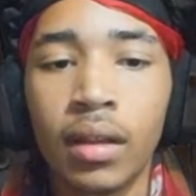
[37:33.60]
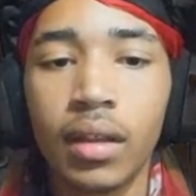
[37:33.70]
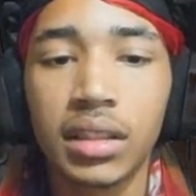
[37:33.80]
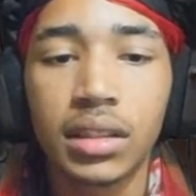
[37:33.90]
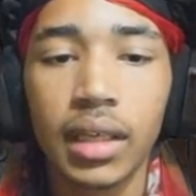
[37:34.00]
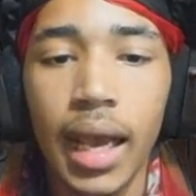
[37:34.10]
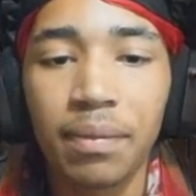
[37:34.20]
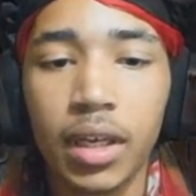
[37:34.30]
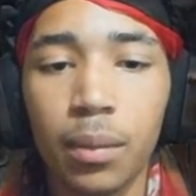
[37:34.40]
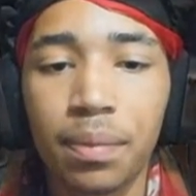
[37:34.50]
They
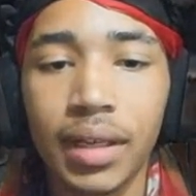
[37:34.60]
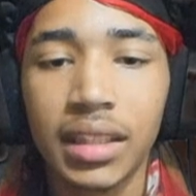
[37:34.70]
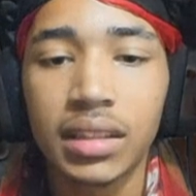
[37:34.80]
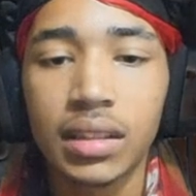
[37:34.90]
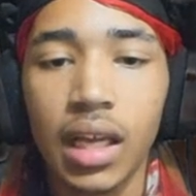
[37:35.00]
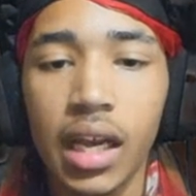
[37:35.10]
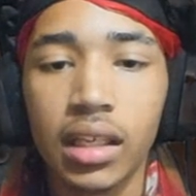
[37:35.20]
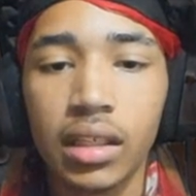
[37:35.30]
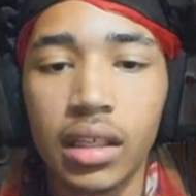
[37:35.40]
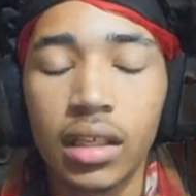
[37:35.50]
snapped into place
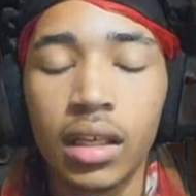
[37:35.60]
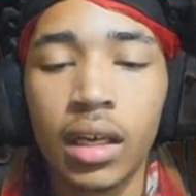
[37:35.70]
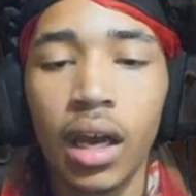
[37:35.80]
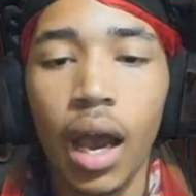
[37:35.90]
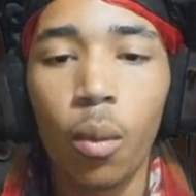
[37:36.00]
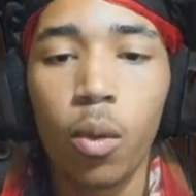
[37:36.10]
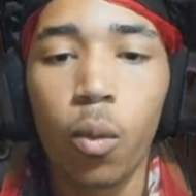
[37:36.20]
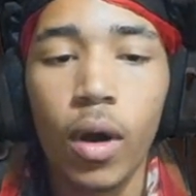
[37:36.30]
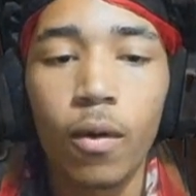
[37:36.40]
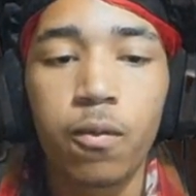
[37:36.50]
snugly and with
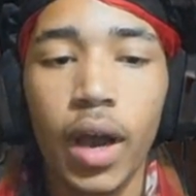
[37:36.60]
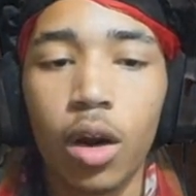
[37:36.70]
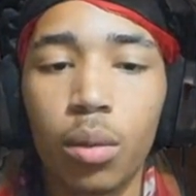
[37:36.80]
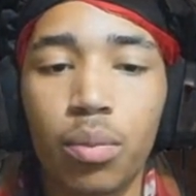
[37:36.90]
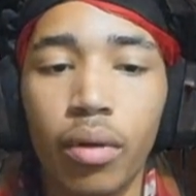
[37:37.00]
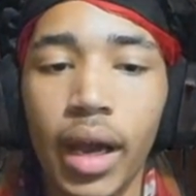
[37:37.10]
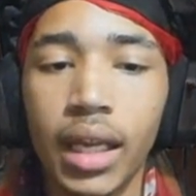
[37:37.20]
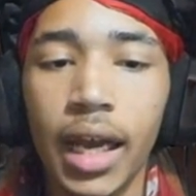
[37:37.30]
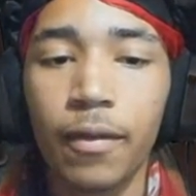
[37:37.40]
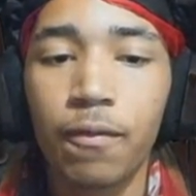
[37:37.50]
one final bright
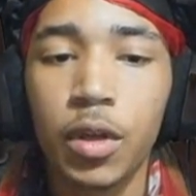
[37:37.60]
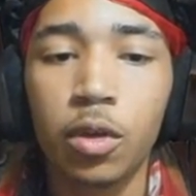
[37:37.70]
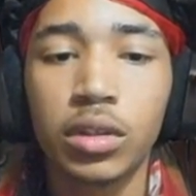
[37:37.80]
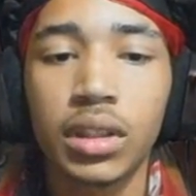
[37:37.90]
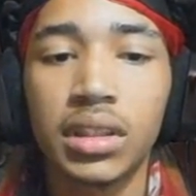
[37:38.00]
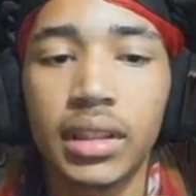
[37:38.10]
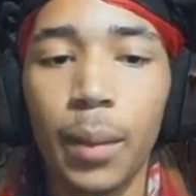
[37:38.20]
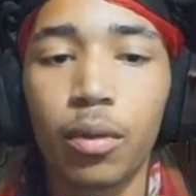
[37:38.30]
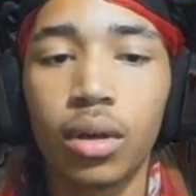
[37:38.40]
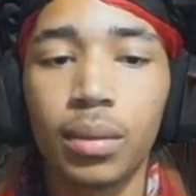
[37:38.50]
light fused
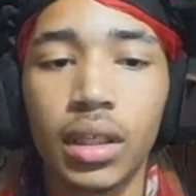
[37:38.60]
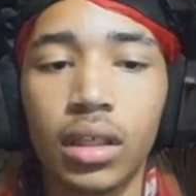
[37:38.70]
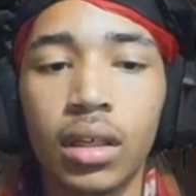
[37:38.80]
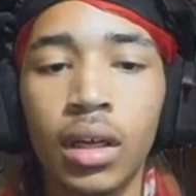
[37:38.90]
inseparably.